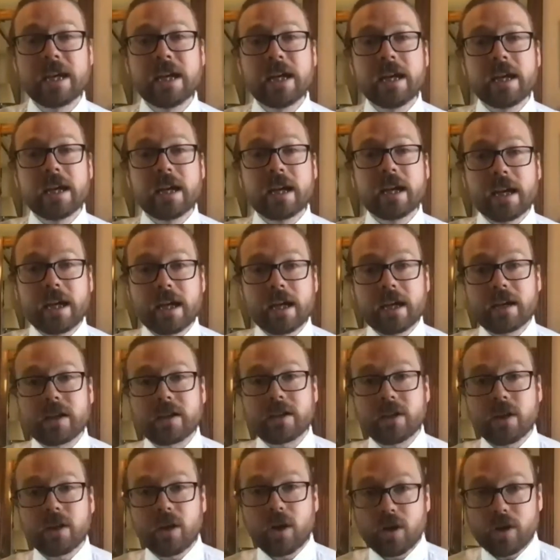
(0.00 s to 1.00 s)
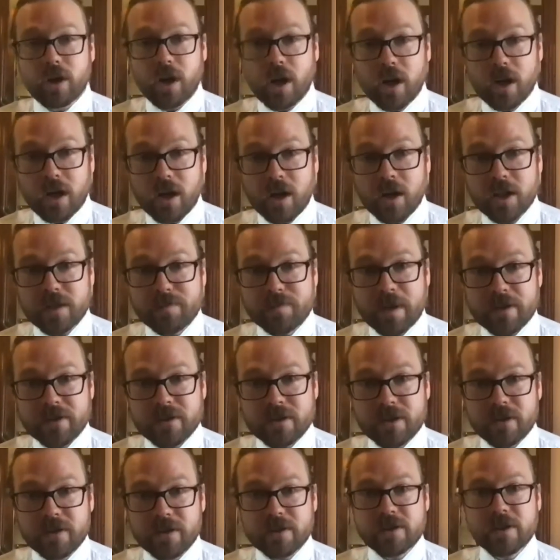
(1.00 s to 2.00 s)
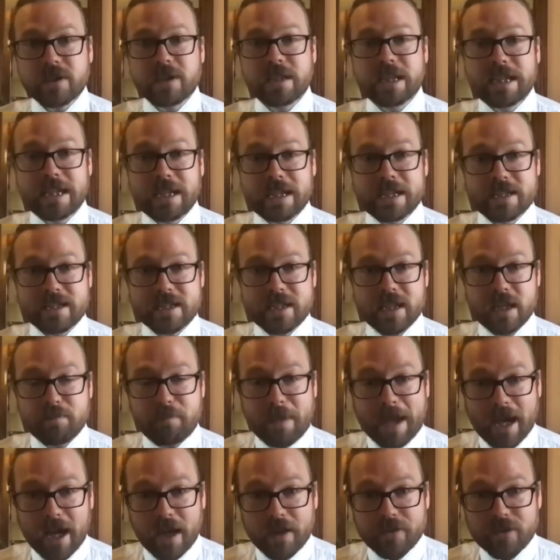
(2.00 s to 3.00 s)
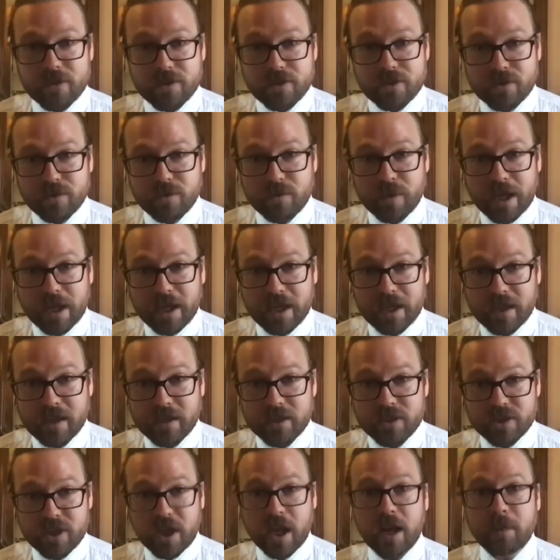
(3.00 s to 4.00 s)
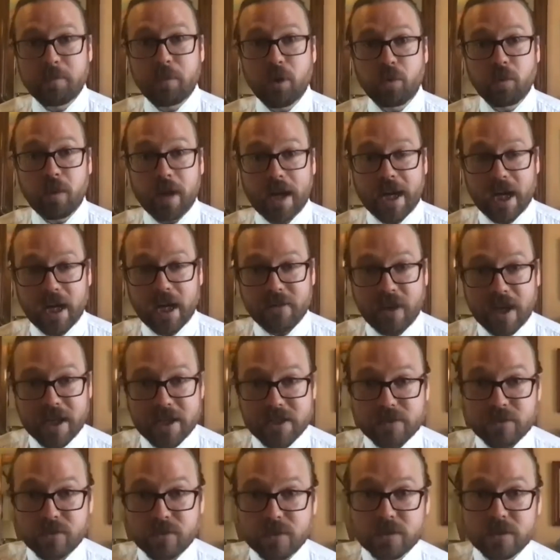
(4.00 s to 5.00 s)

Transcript: and our non-college-bound students, they need to see a path to a job right out of high school.